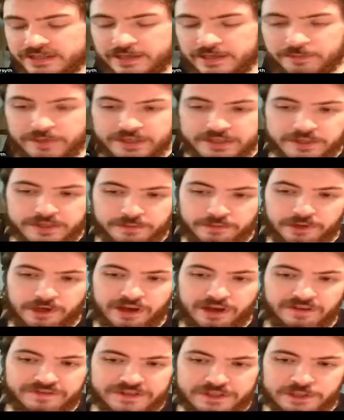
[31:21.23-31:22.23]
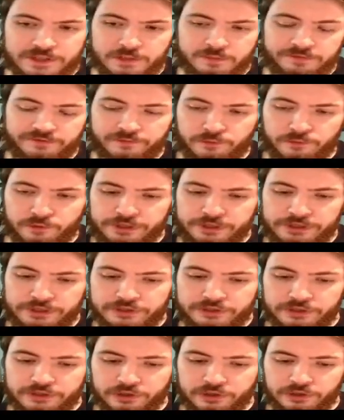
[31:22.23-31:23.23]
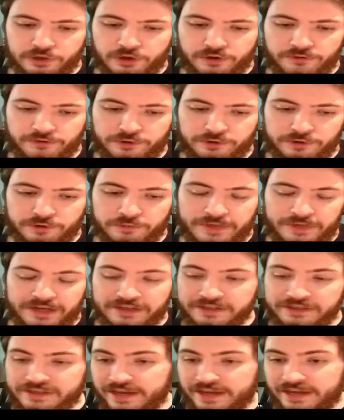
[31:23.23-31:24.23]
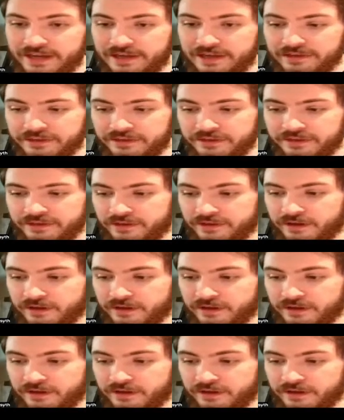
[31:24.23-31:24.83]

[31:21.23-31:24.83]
They missed the playoffs the year before he took over, made it eighth,